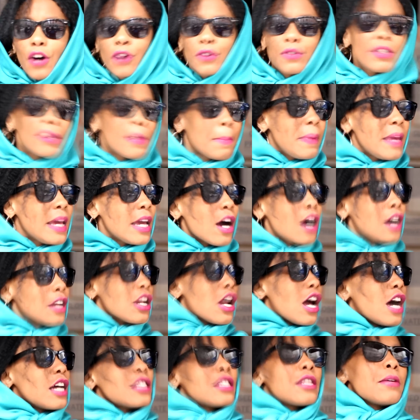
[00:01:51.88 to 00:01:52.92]
go to be or
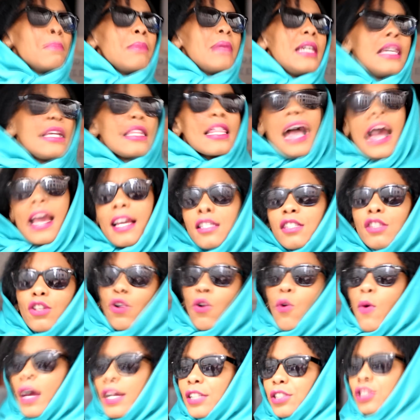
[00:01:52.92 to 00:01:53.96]
not to be. That is
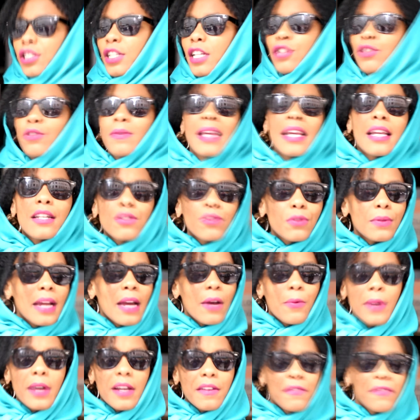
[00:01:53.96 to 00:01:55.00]
the question. You can't do
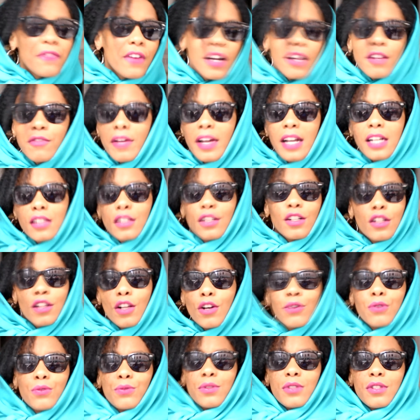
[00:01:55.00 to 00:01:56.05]
that wearing fucking regular
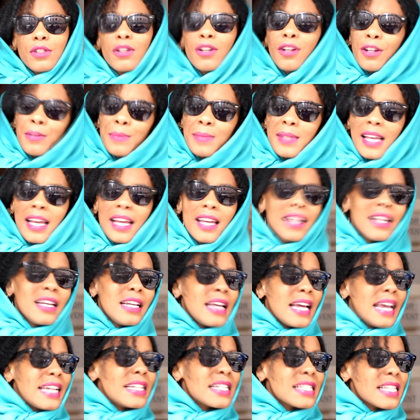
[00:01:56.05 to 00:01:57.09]
clothes. You know what I'm saying?
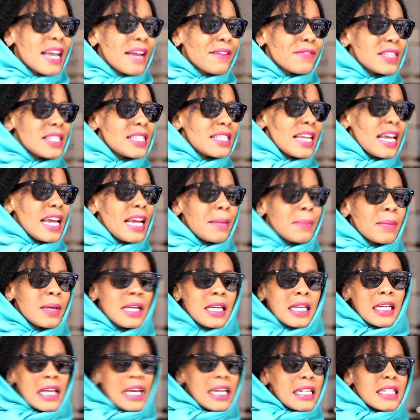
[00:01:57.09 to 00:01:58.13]
It doesn't have the same.
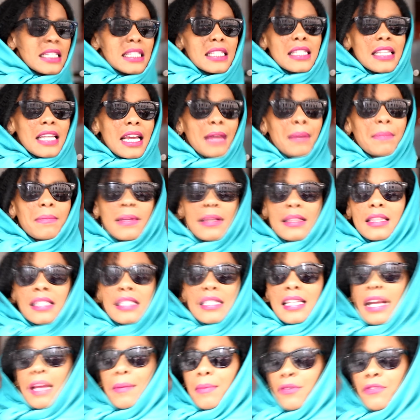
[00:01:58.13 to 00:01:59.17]
It doesn't same
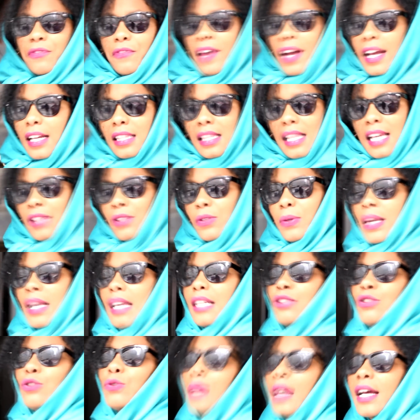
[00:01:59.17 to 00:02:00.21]
the same effect. Like you
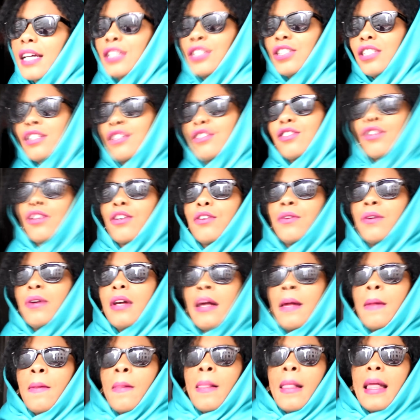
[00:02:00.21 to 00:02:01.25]
can't do that shit. So
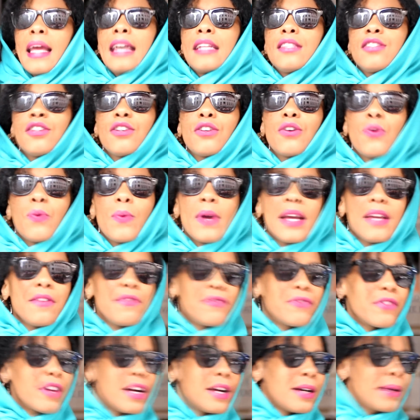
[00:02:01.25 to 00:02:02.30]
it took away
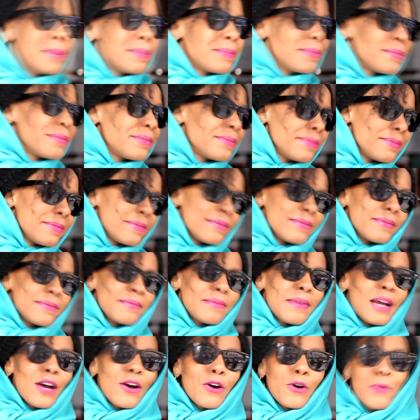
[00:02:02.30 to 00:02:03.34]
from
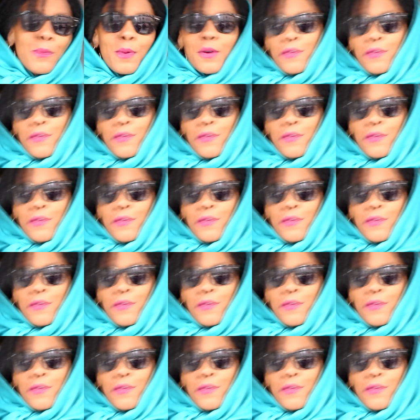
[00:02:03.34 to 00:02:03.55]
my whole